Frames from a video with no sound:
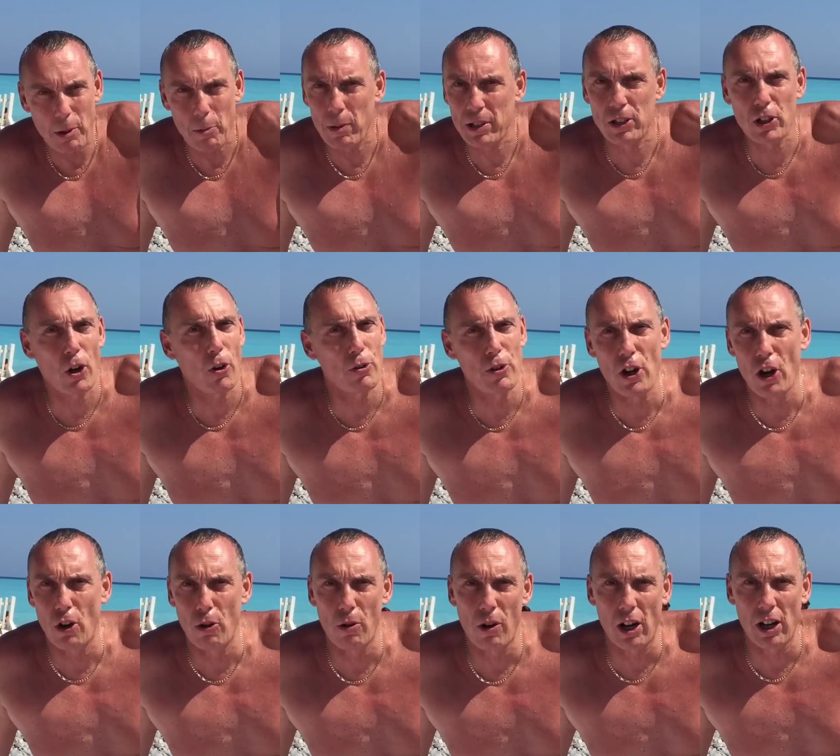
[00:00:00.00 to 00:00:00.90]
We don't
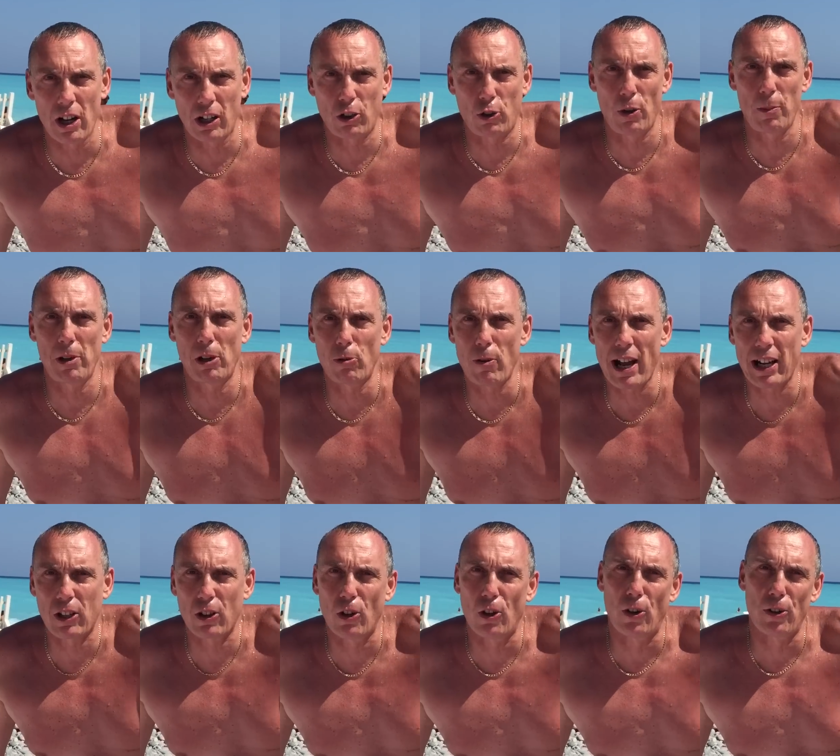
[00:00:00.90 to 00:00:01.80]
know. Or a criminal
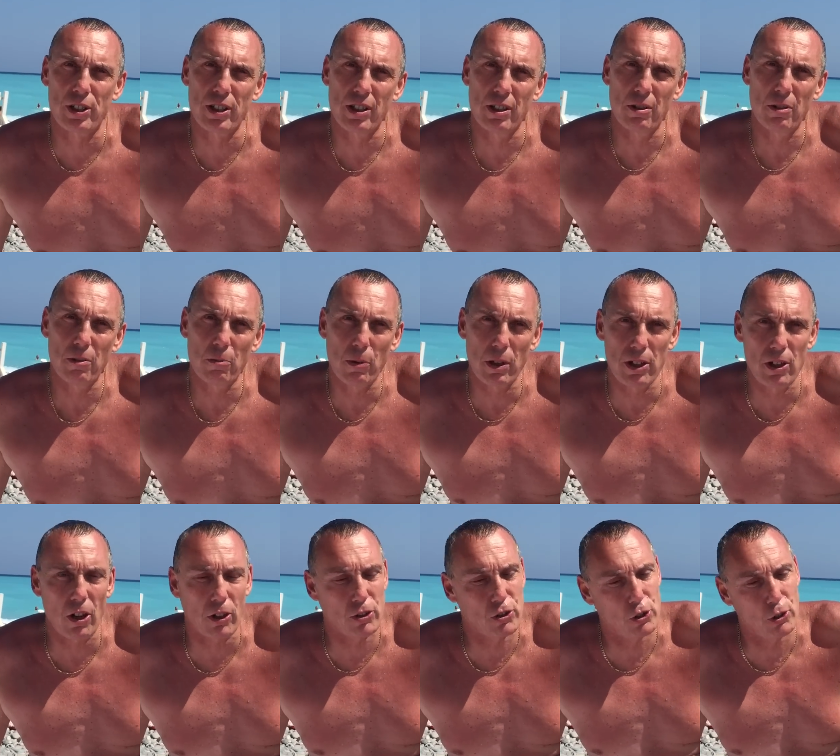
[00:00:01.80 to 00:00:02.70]
record. We're
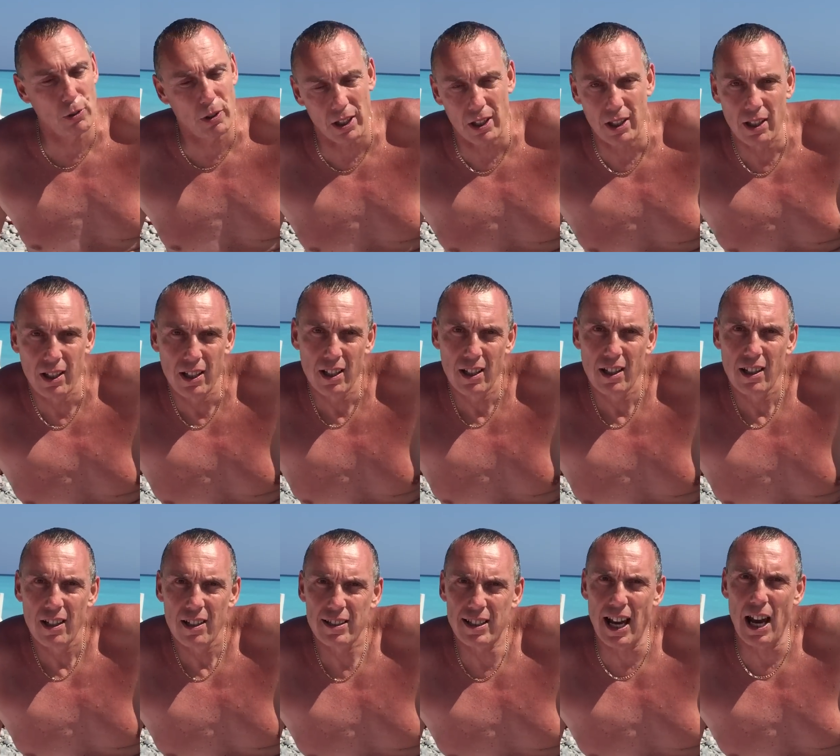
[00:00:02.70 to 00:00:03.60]
not sure.
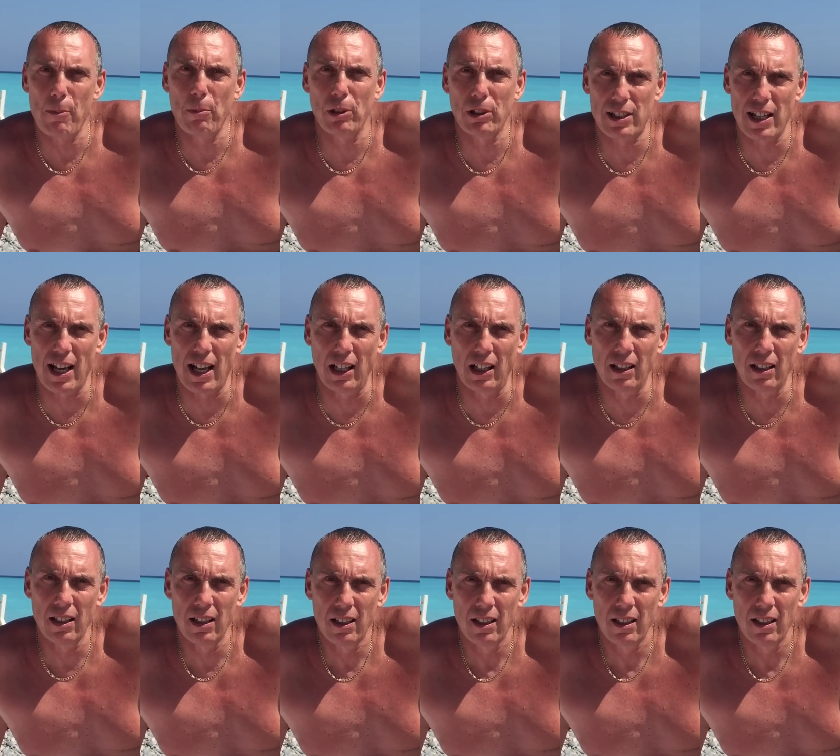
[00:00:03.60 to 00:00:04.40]
Time will tell.